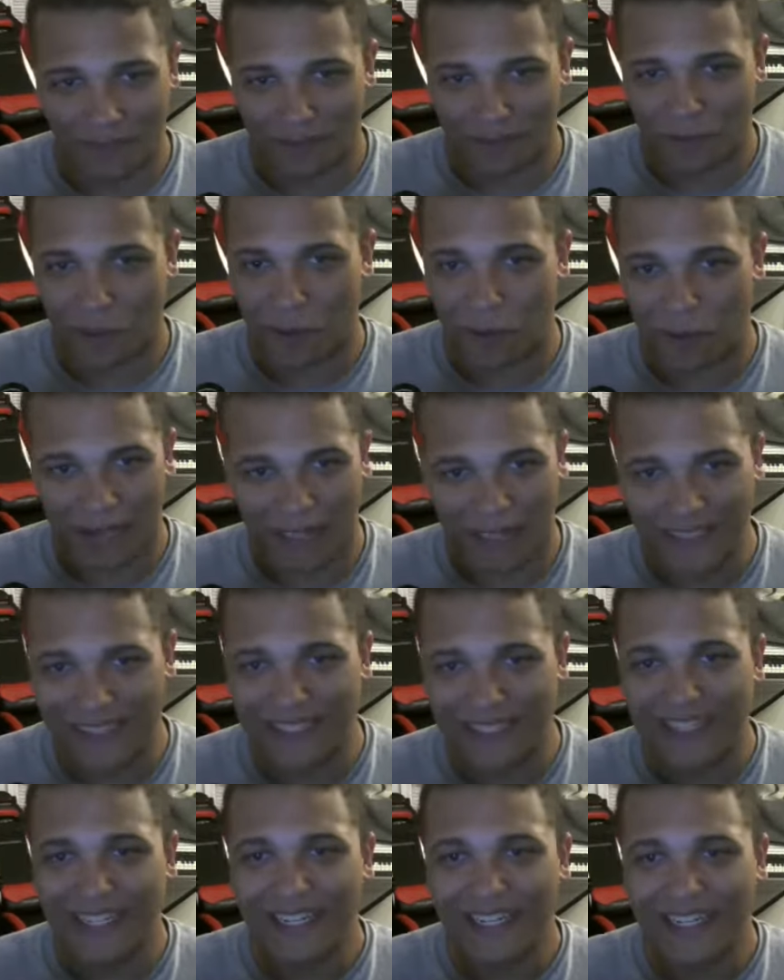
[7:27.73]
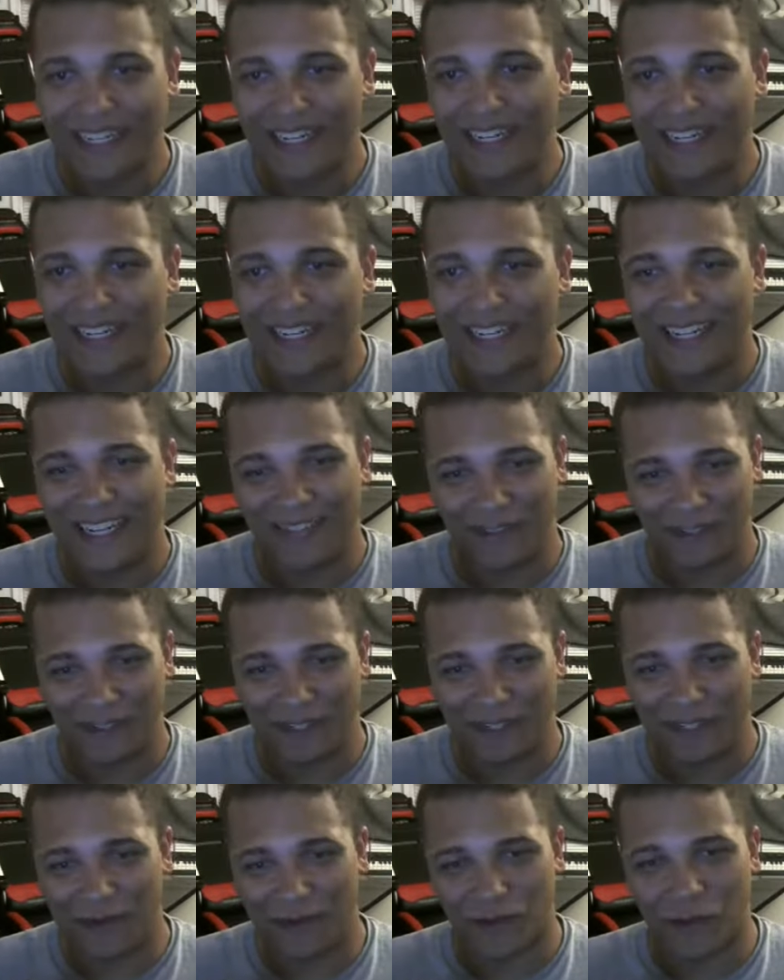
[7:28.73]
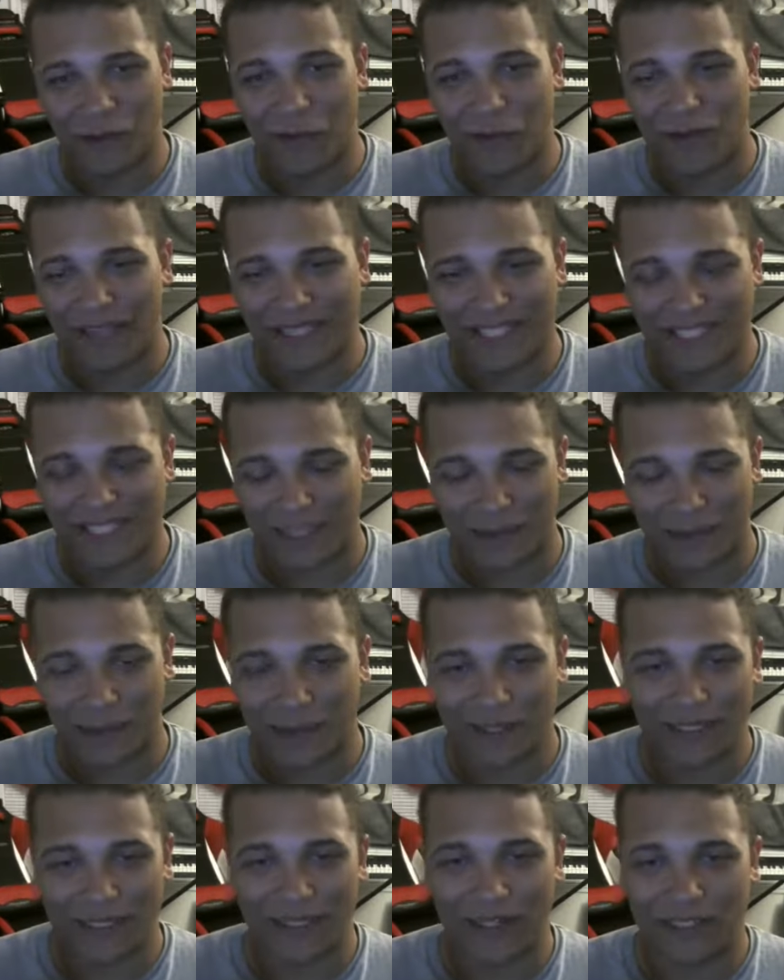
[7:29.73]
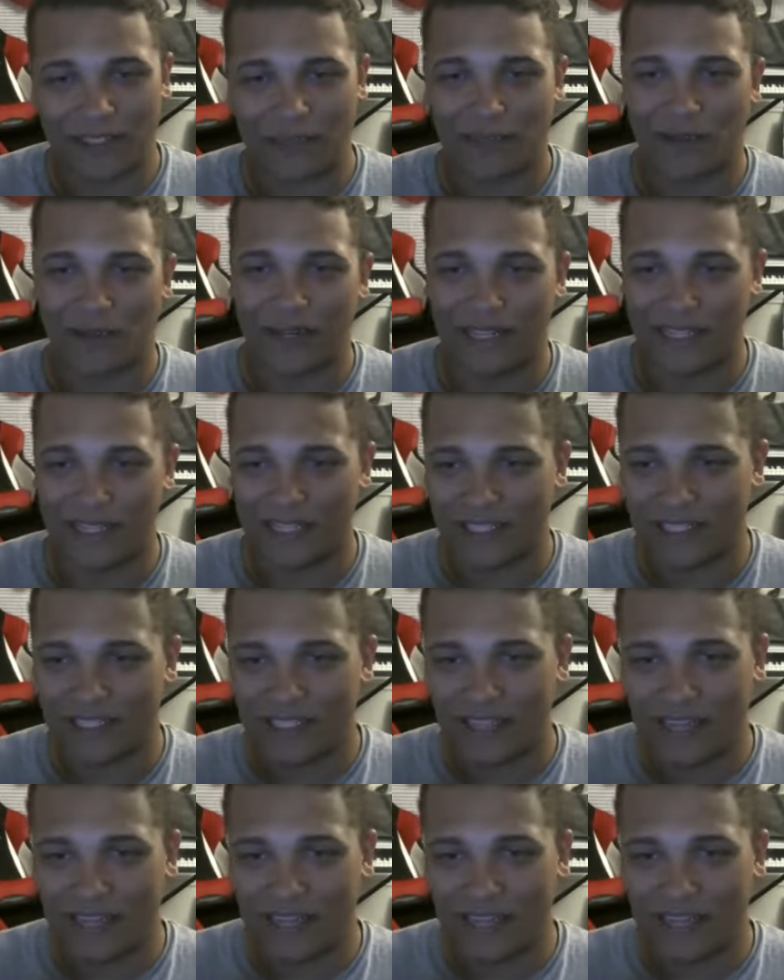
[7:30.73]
romance if you're doing romance, it's gonna be really hard to break in.